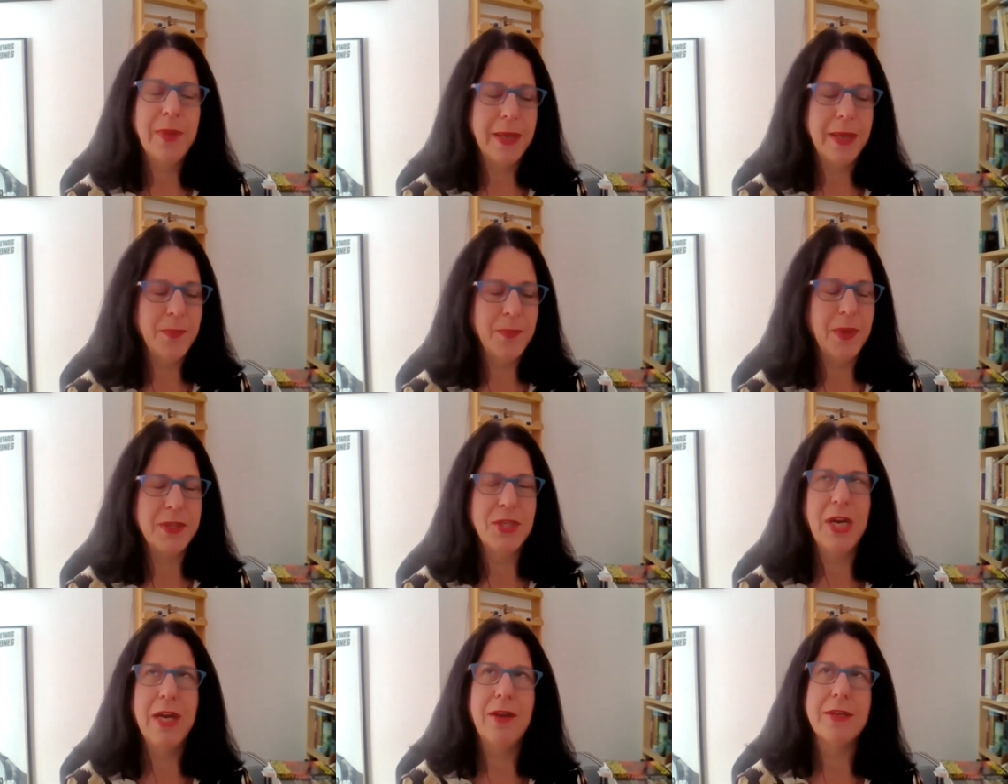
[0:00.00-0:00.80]
I
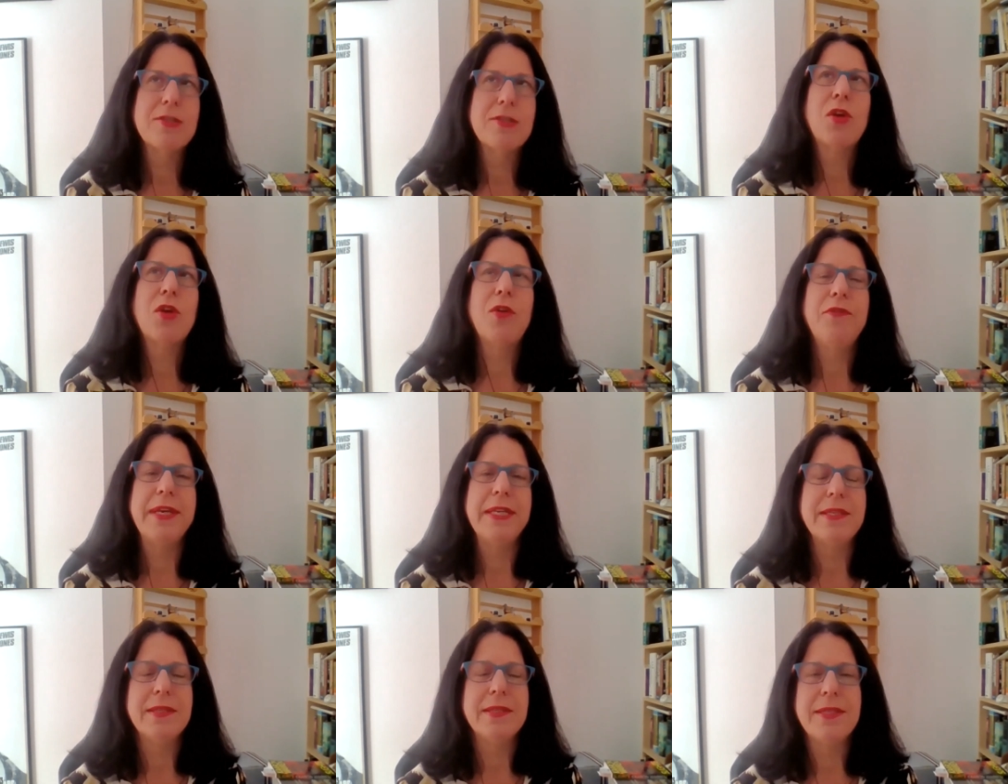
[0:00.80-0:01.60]
certainly like
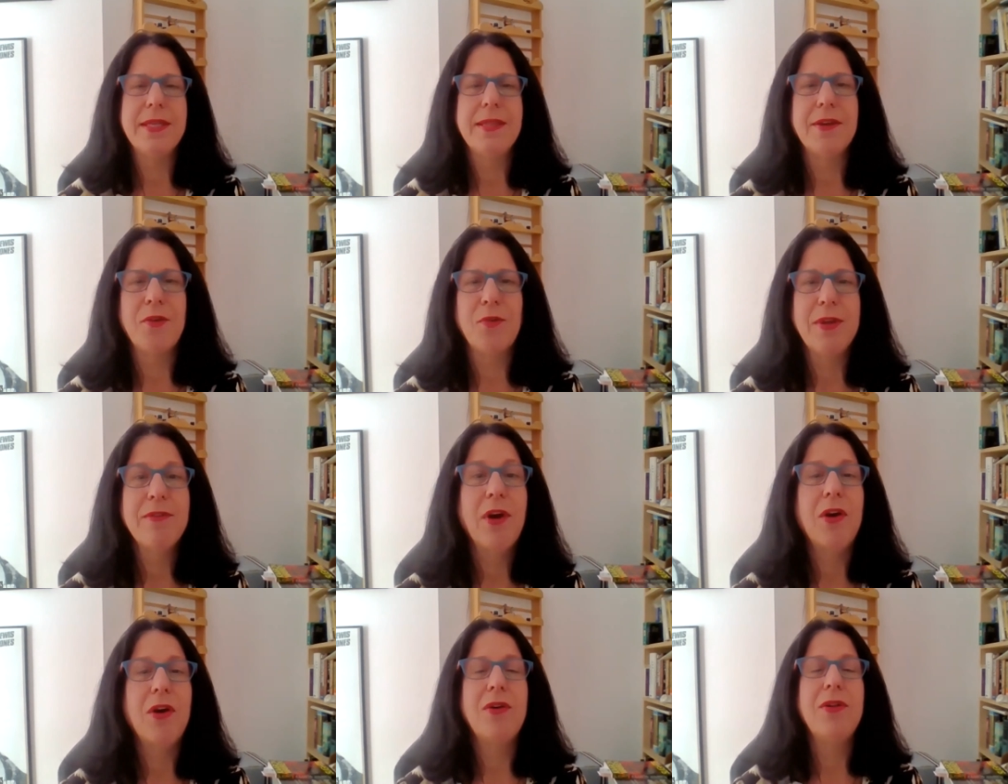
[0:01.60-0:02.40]
Solovictus in The Grief
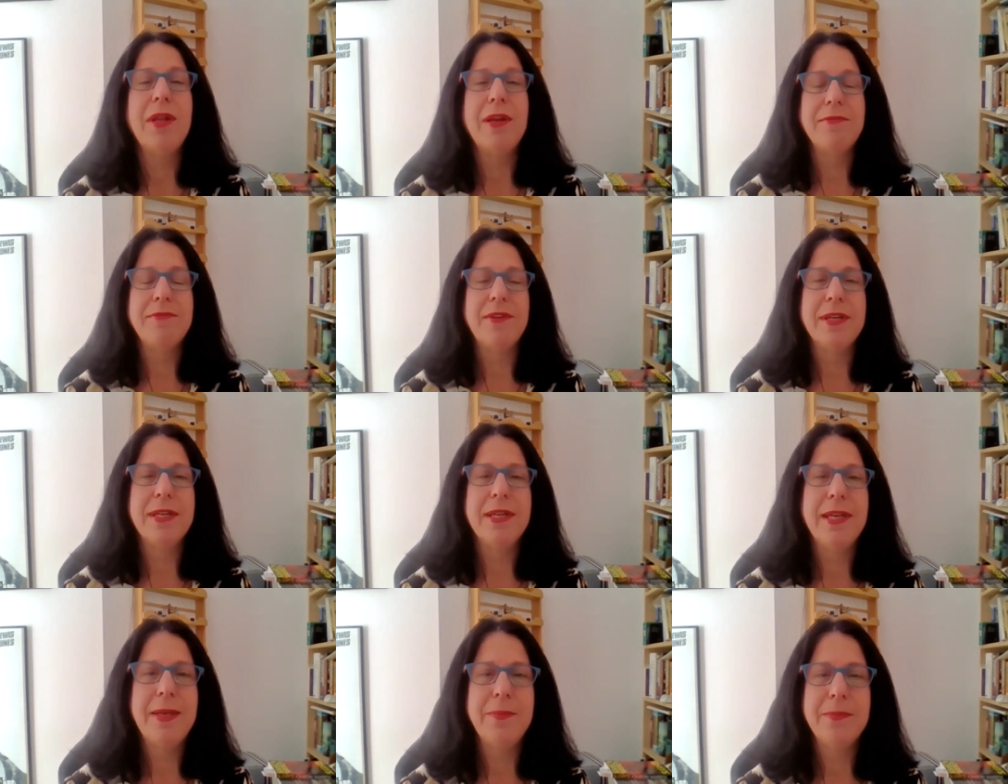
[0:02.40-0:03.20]
Hole. I
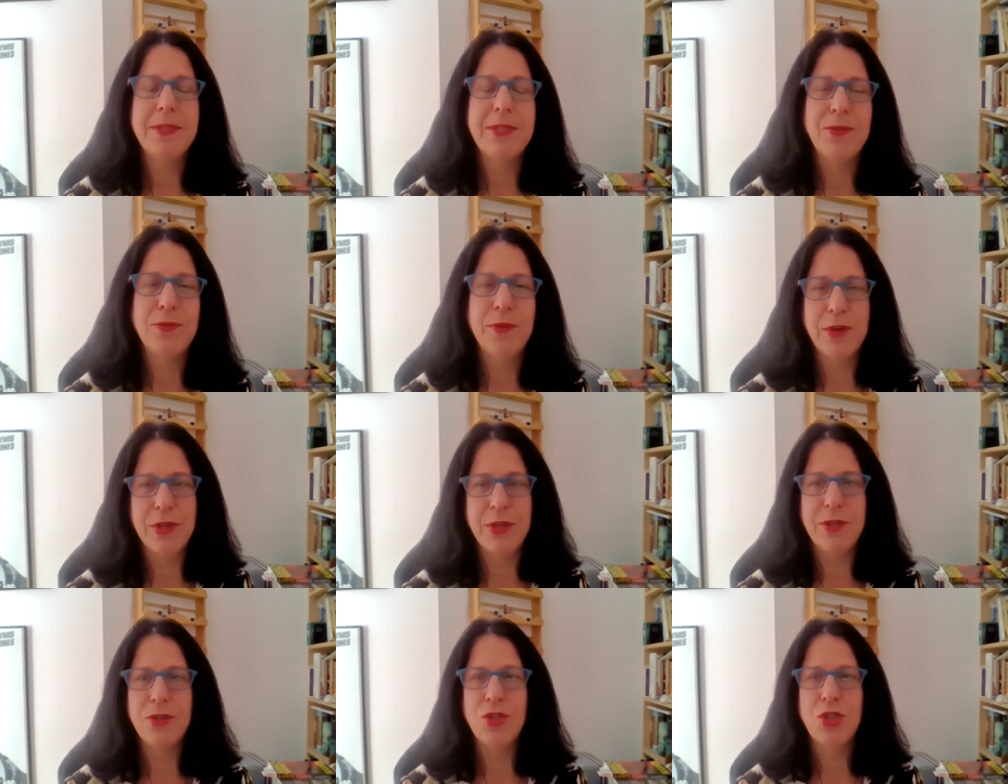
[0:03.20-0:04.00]
find him still
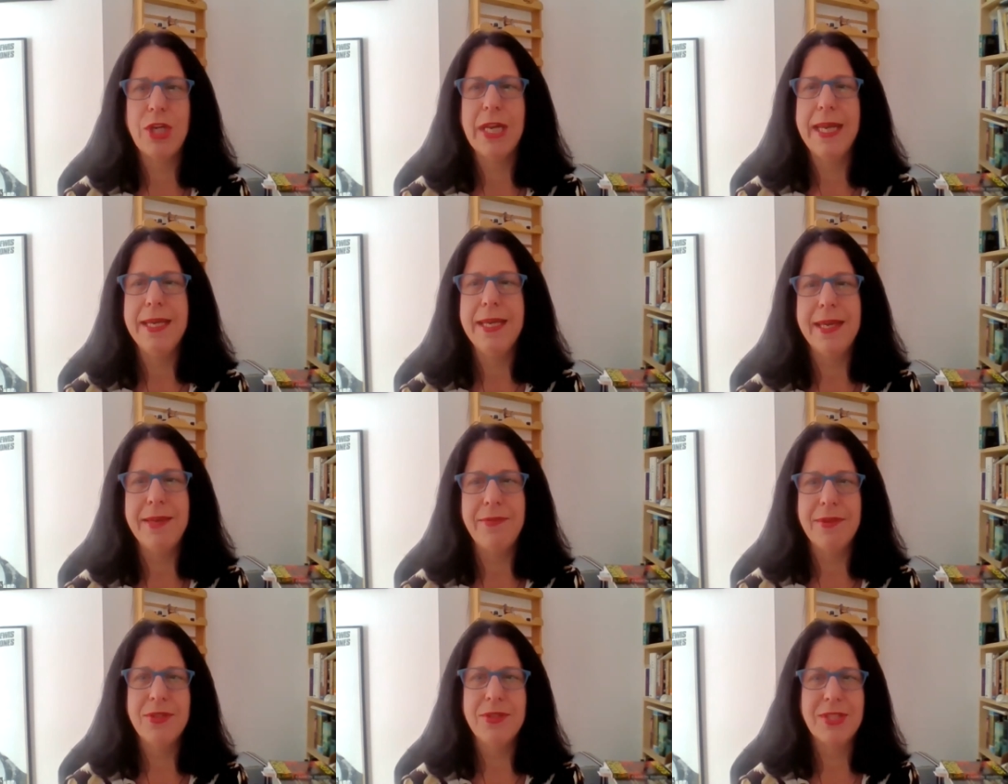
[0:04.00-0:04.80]
very chilling,
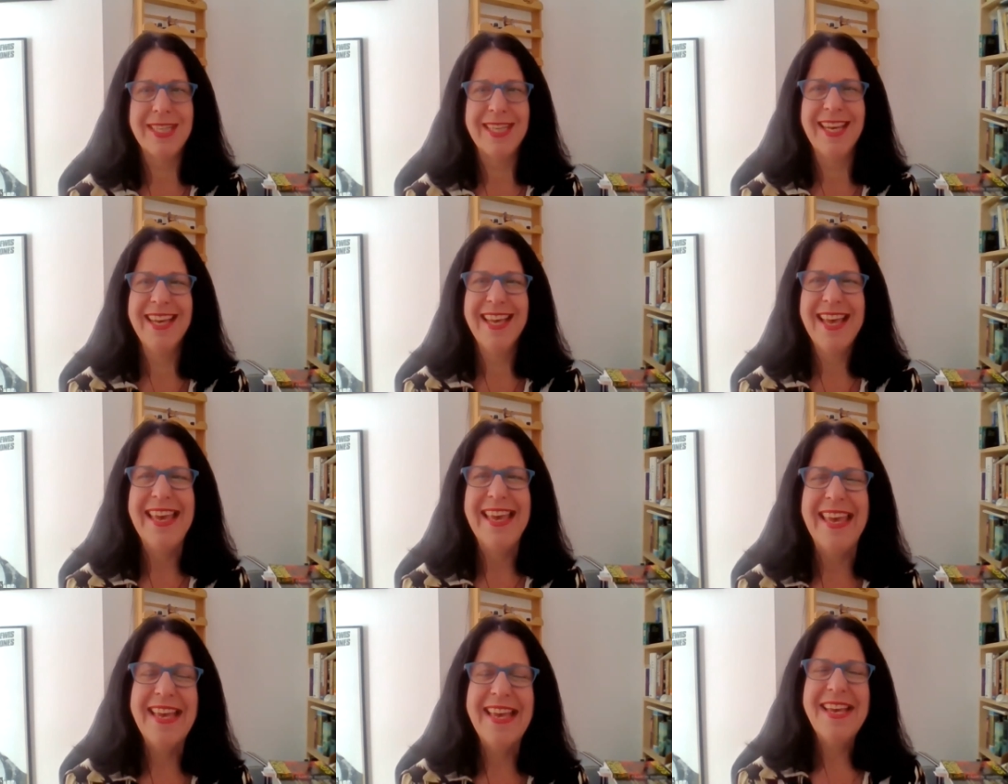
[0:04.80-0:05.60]
even to
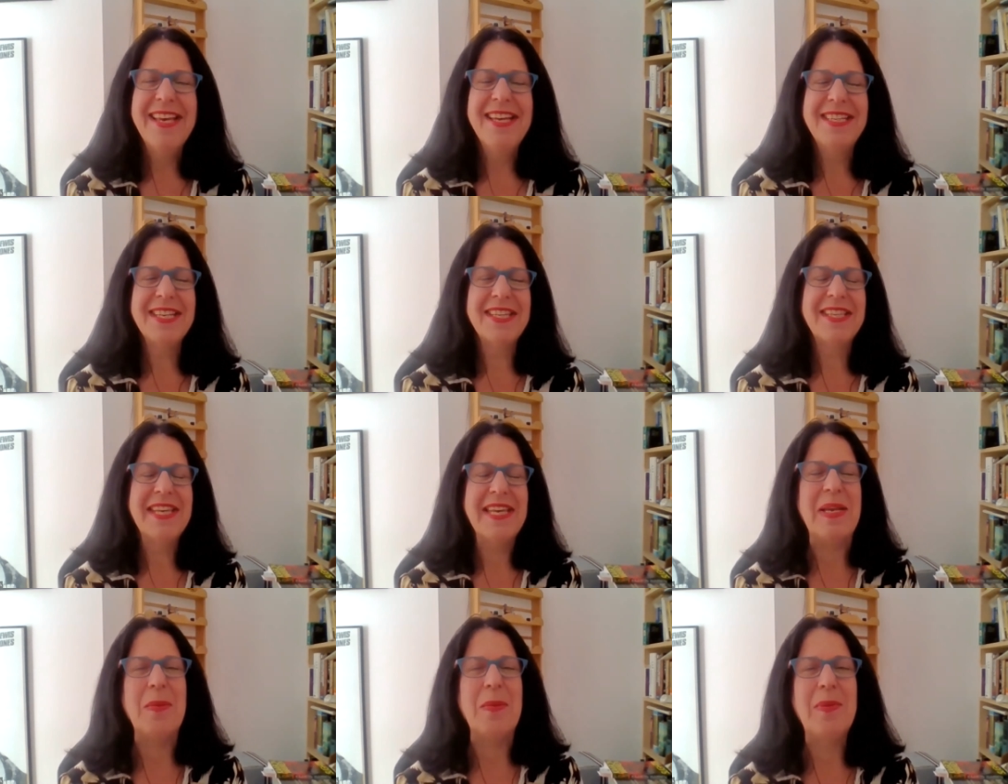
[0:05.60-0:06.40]

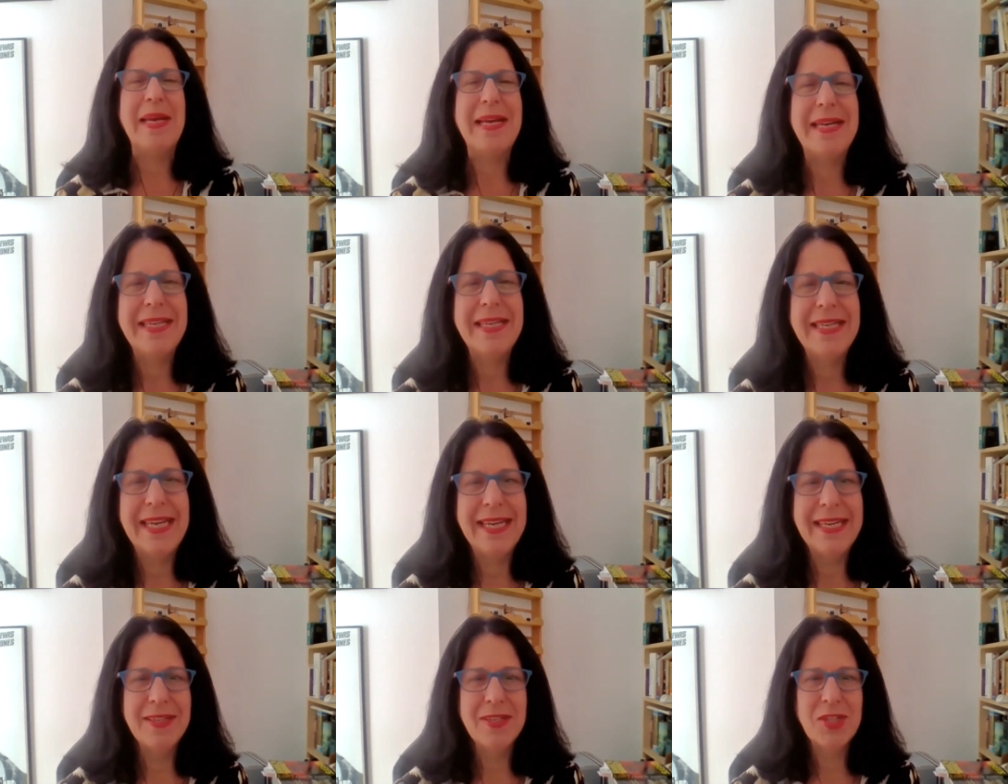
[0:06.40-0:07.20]
think about,
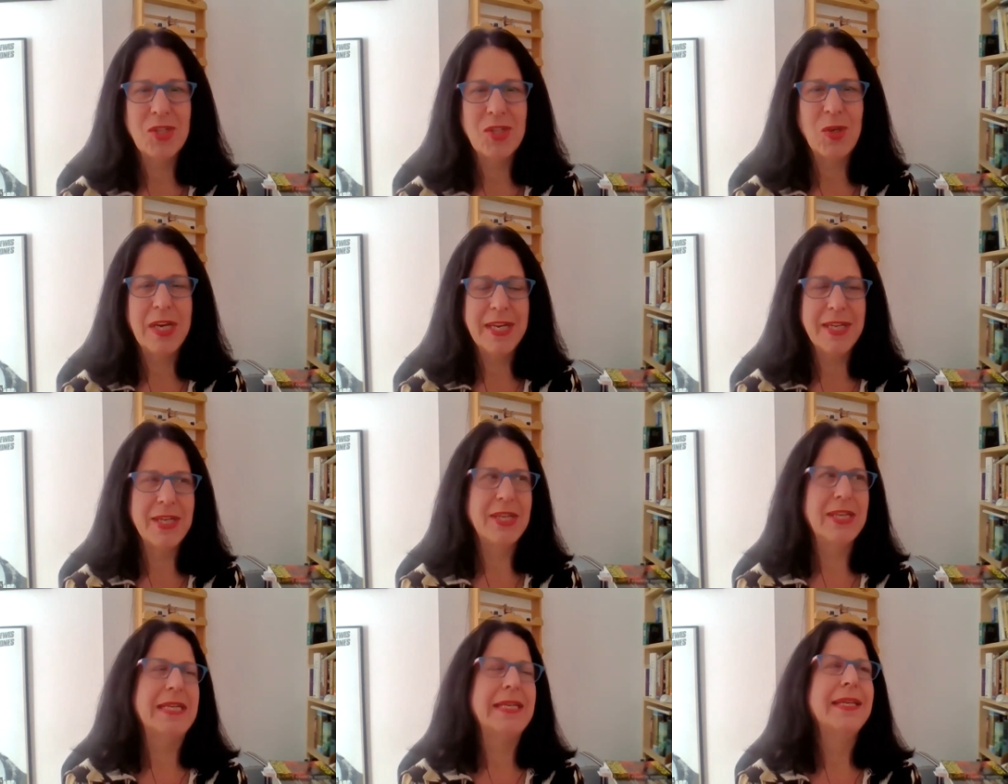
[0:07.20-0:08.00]
and trying
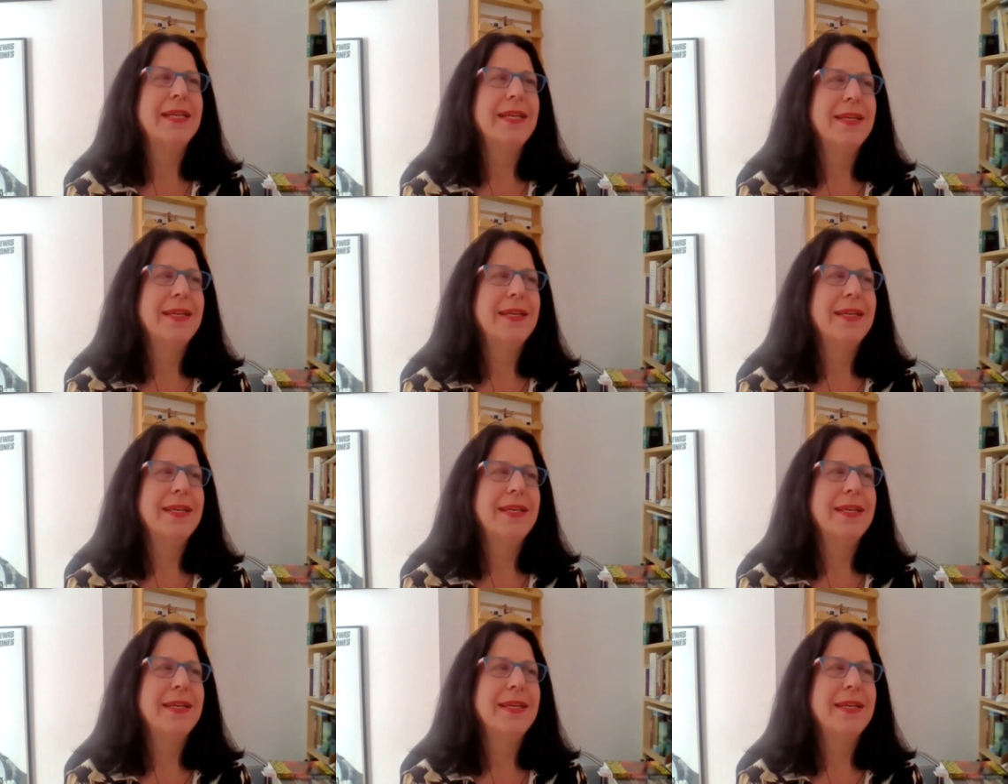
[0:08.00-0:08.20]
to